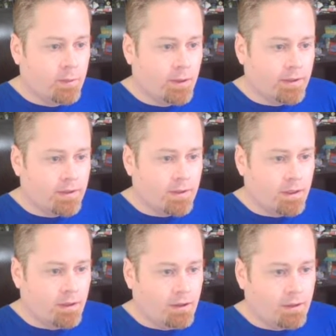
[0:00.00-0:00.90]
We can
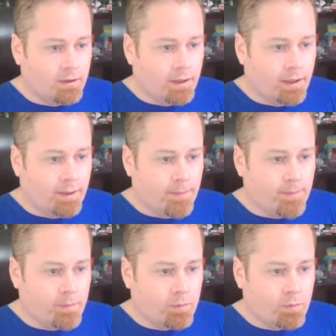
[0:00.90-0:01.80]
see that the
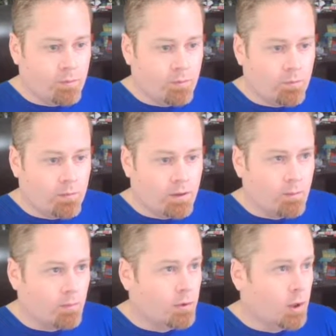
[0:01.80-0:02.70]

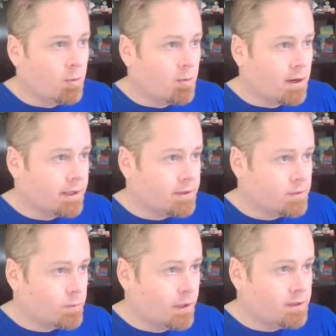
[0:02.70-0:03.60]
global
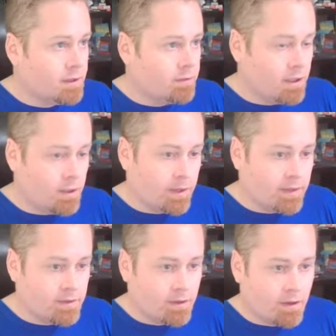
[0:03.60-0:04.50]
markets relative to the
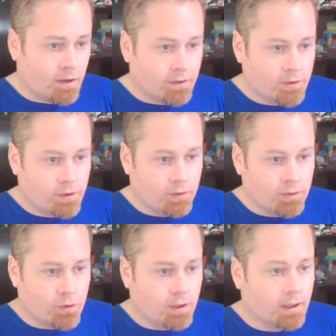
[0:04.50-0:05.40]
US are still
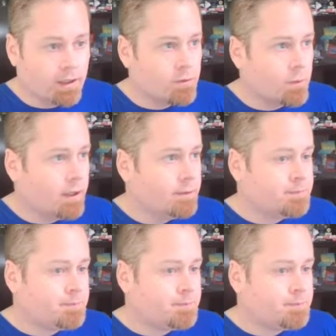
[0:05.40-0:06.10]
struggling as well.